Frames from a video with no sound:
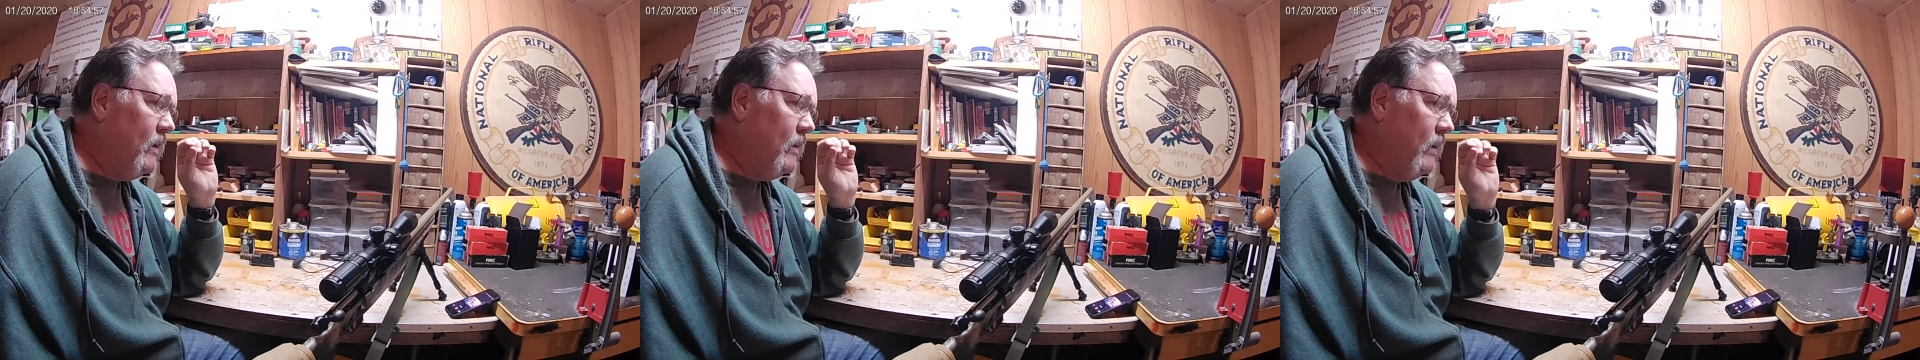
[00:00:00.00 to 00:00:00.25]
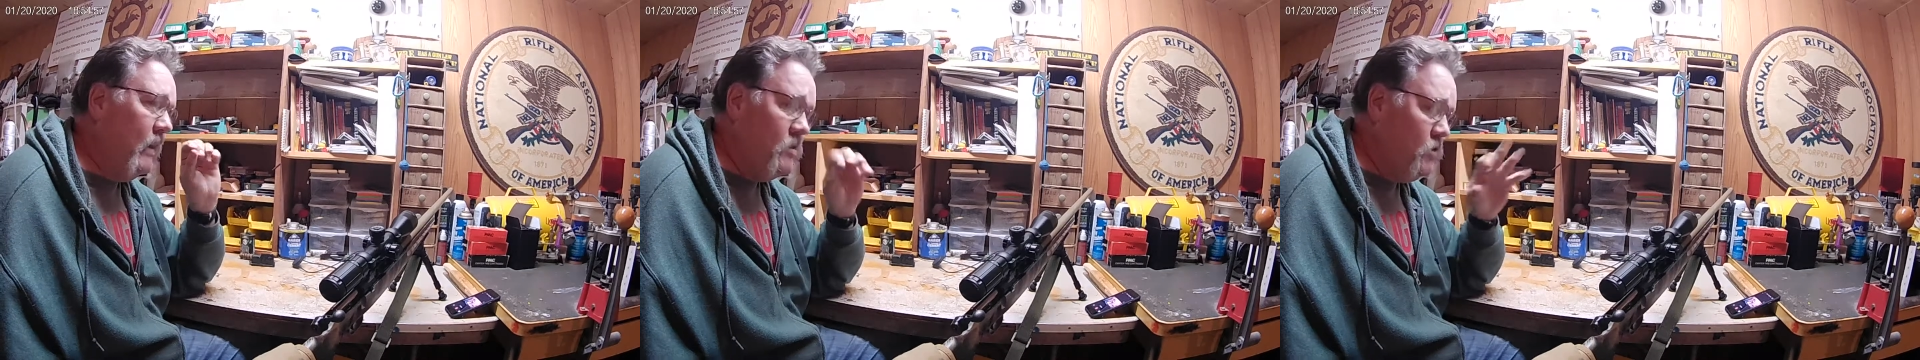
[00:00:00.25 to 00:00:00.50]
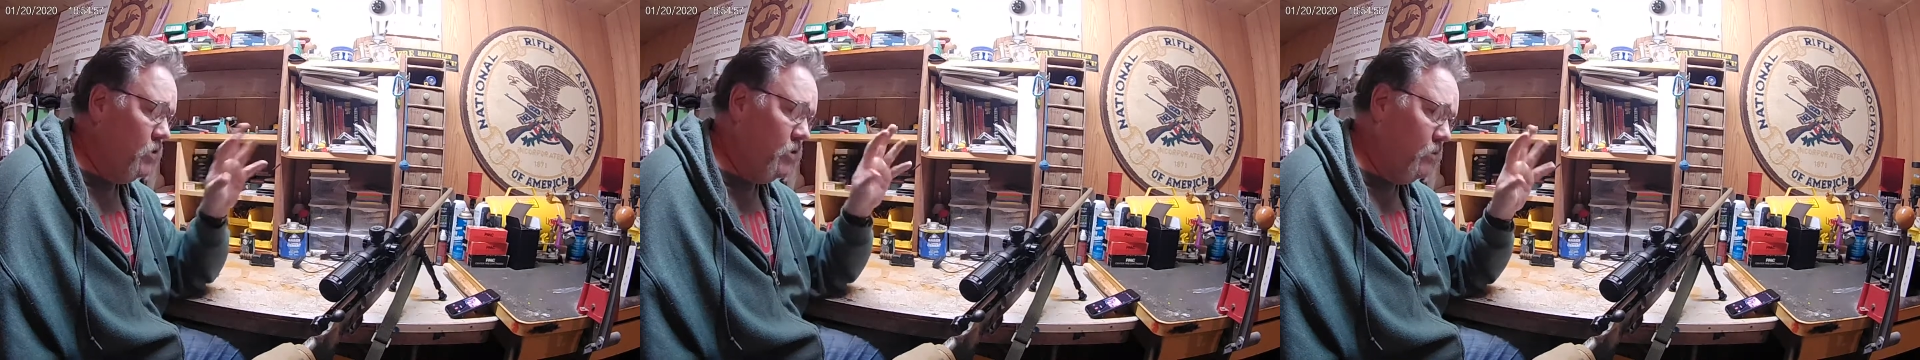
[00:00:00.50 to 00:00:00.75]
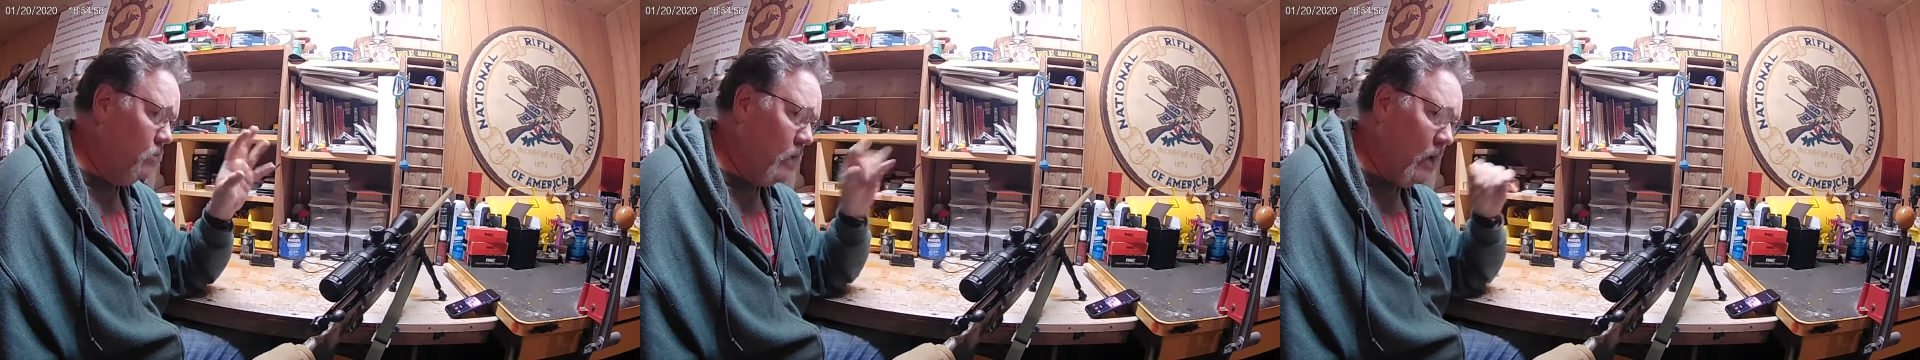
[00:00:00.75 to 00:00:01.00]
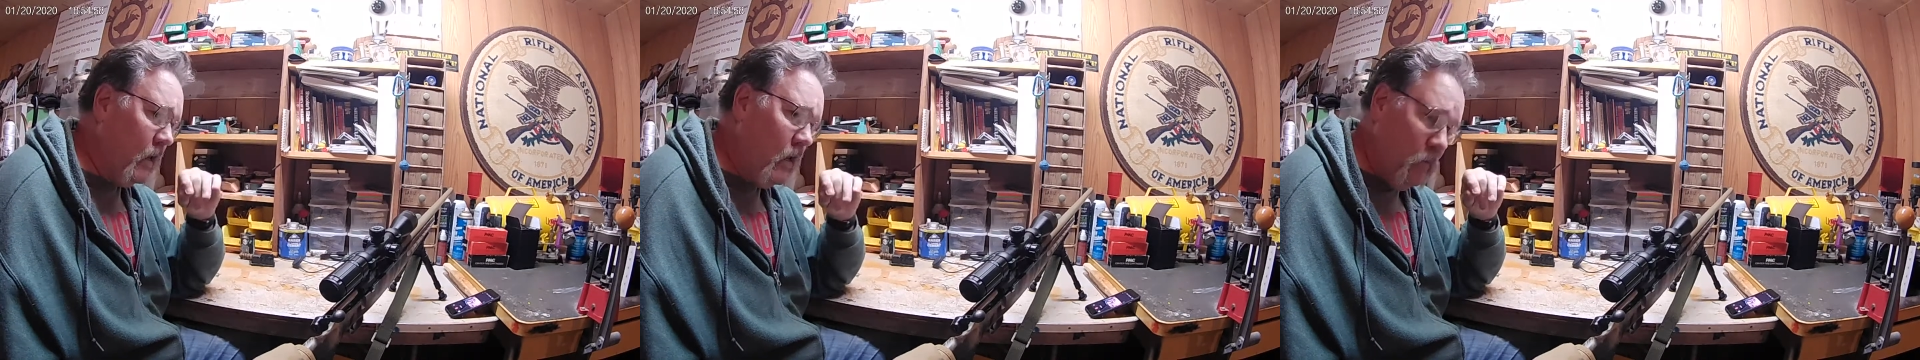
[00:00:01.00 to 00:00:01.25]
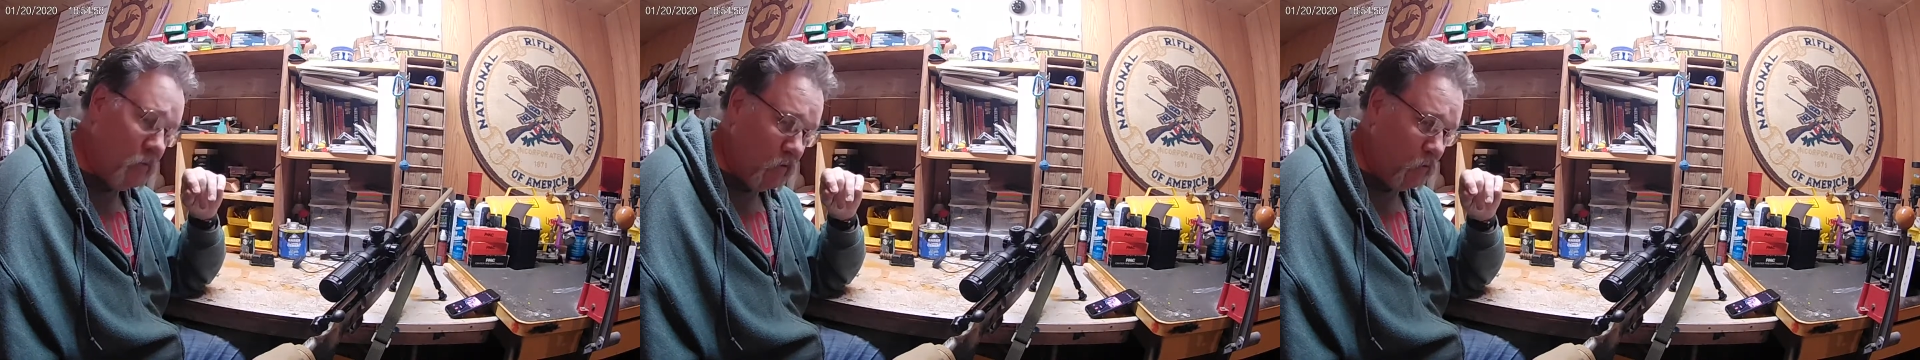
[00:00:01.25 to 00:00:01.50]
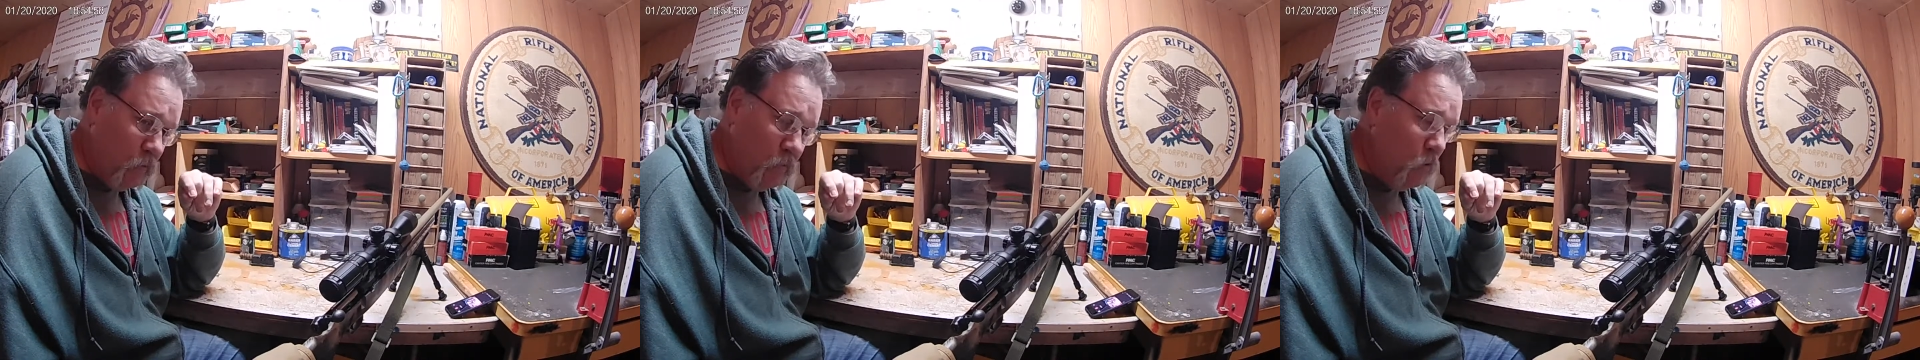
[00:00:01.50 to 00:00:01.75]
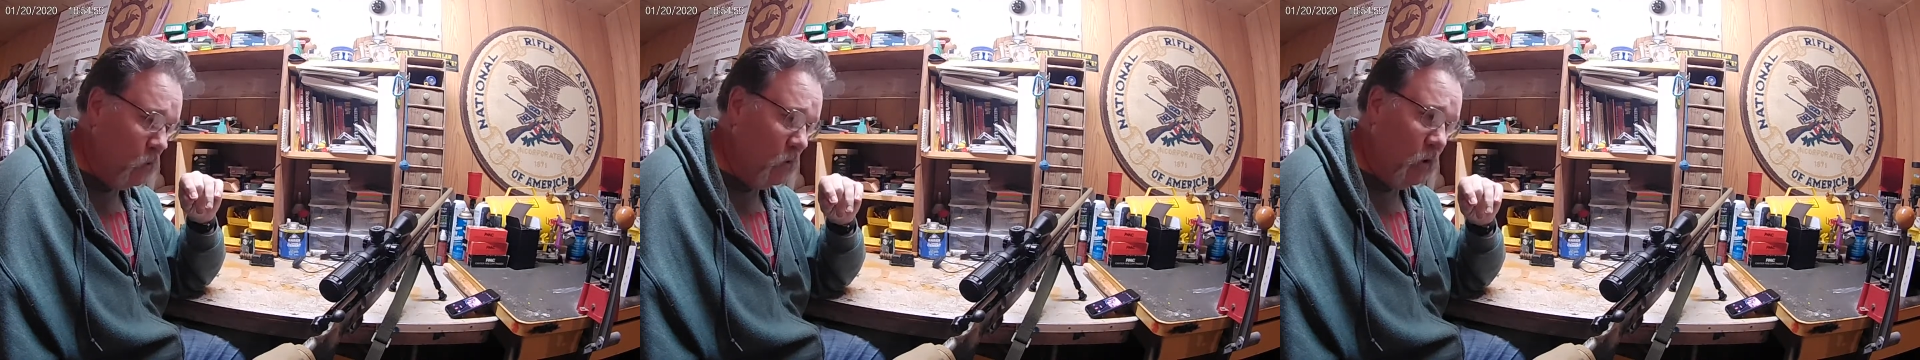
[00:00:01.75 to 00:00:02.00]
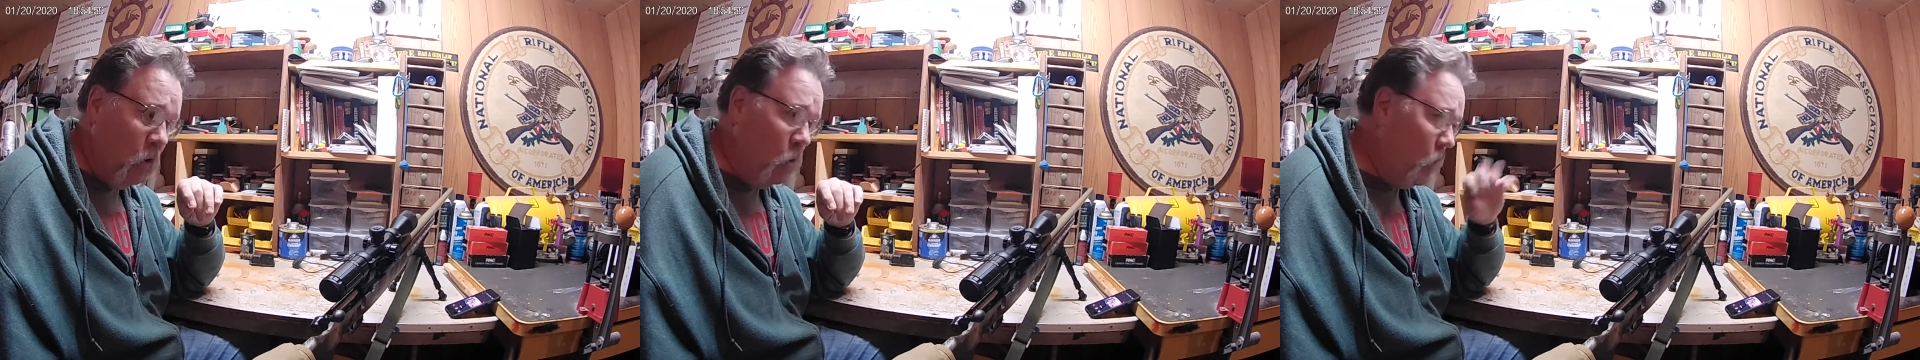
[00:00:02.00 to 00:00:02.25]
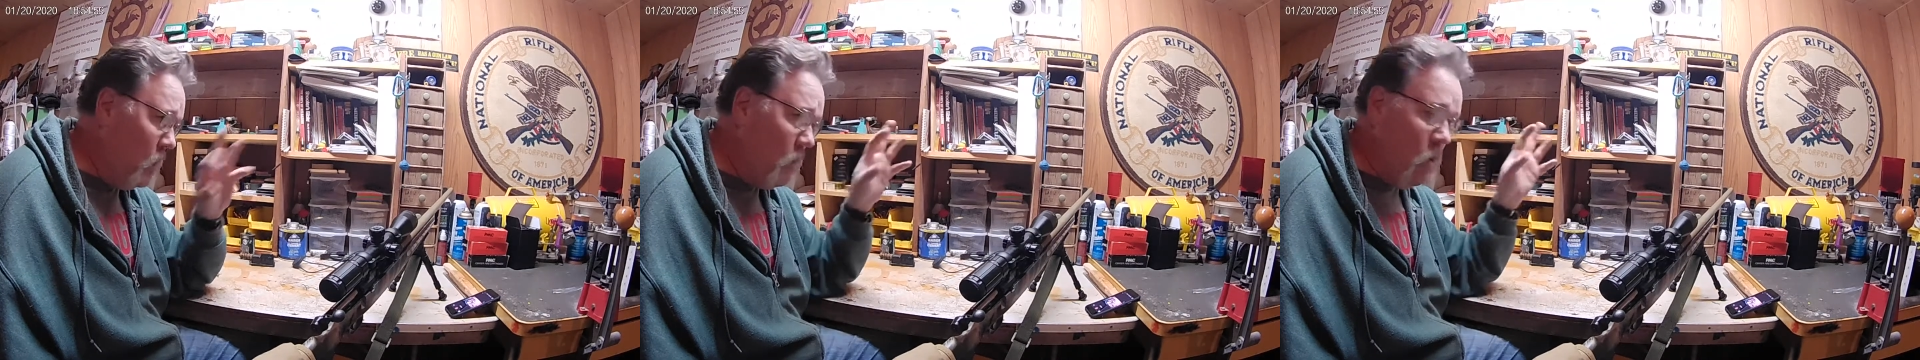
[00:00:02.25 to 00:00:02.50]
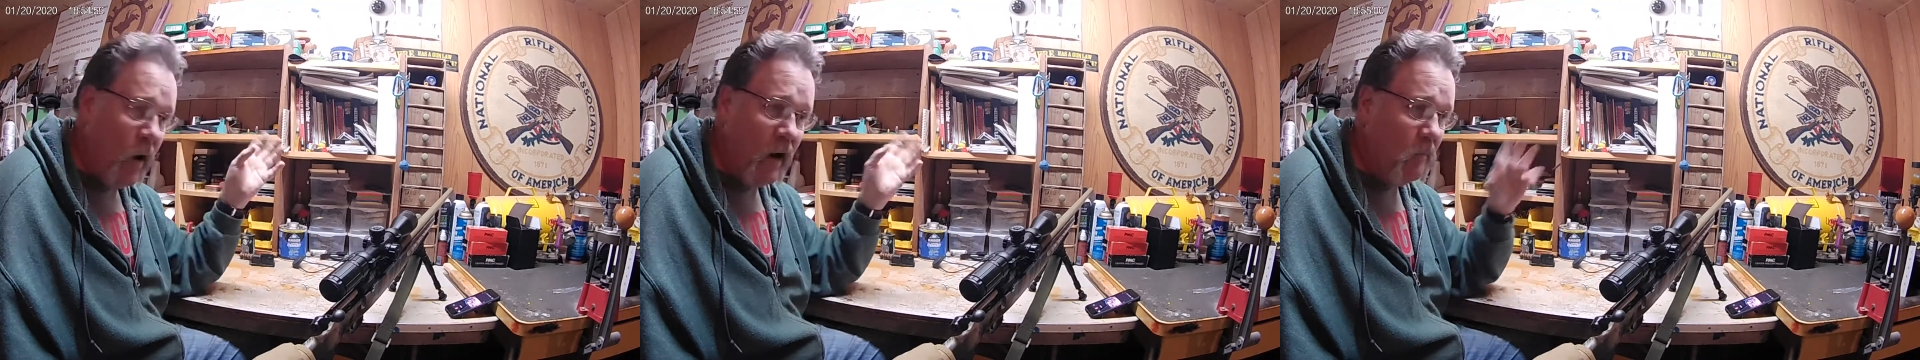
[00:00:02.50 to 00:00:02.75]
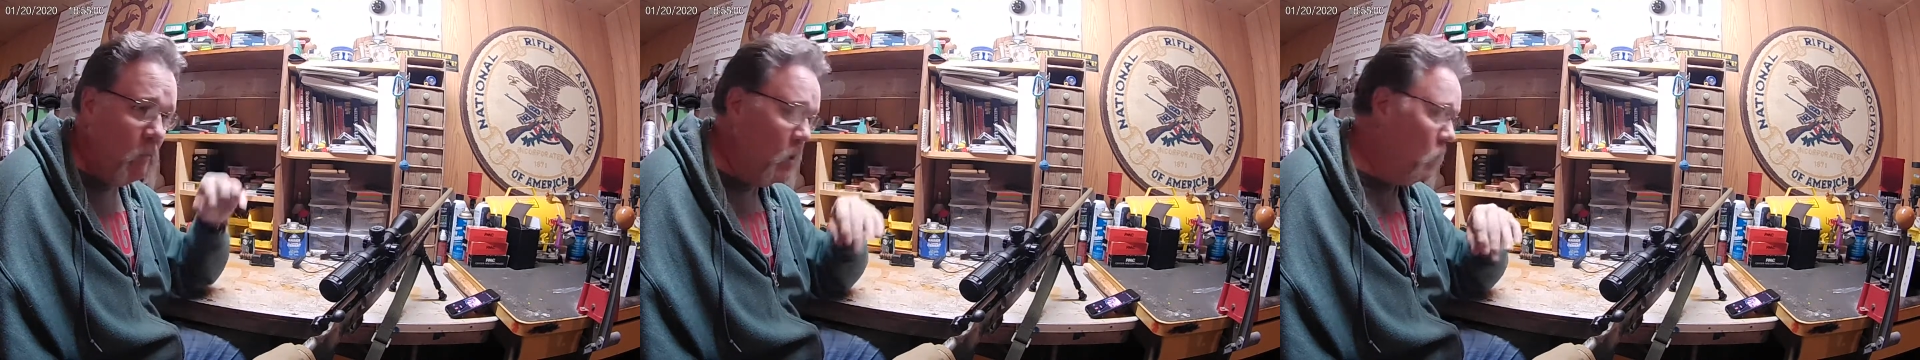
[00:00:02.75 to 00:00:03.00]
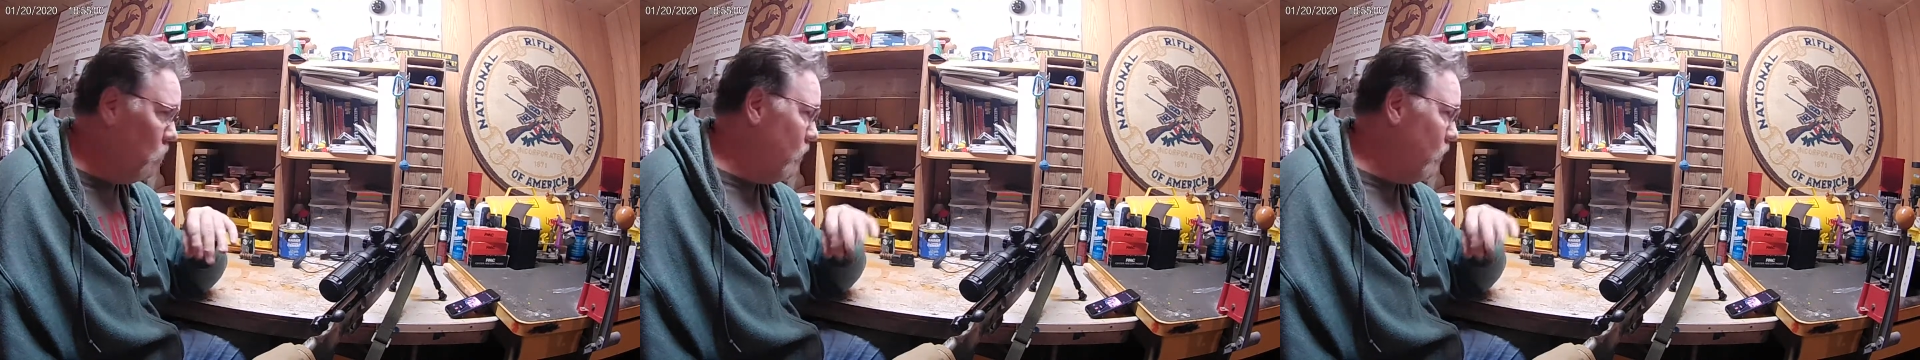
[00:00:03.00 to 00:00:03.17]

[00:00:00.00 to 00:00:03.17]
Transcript: That just kind of keeps us from doing the whole MOA to mil,